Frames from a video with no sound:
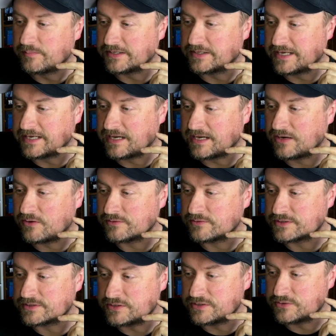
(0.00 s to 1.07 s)
but
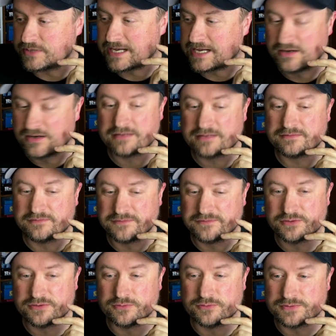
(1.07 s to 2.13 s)
now you cannot
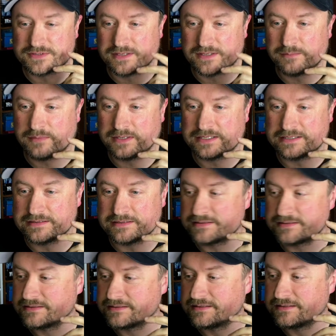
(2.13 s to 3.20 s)
view
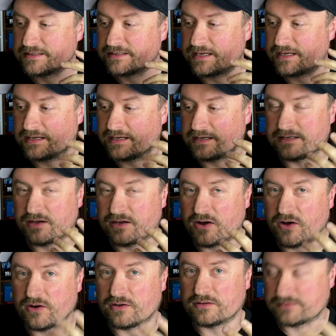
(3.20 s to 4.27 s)
somebody's
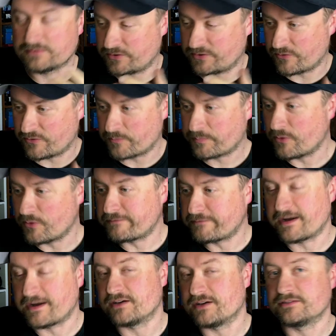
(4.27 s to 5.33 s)
their
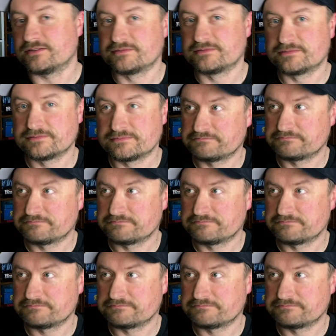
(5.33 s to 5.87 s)
profile